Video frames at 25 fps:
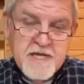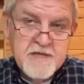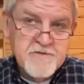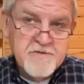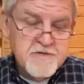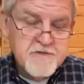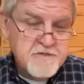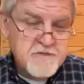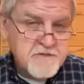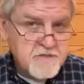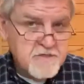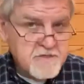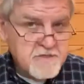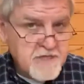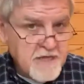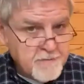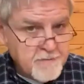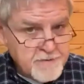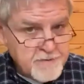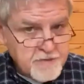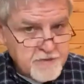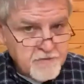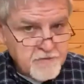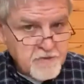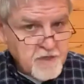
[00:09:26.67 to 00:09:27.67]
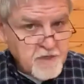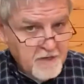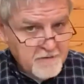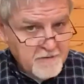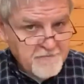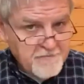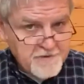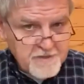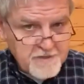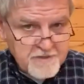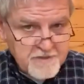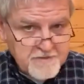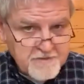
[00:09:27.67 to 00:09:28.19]
there's this absolute
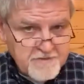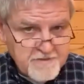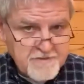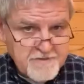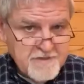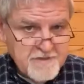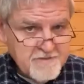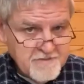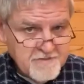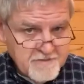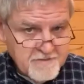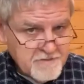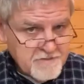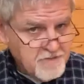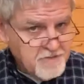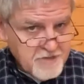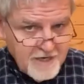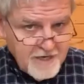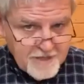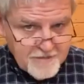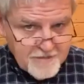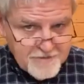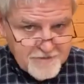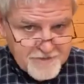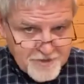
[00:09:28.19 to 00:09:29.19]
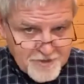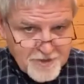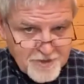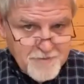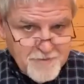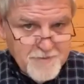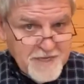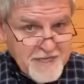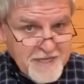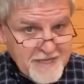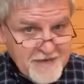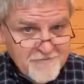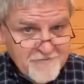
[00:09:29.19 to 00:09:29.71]
confidence. The child is going to be
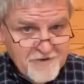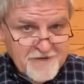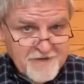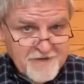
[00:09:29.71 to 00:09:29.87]
given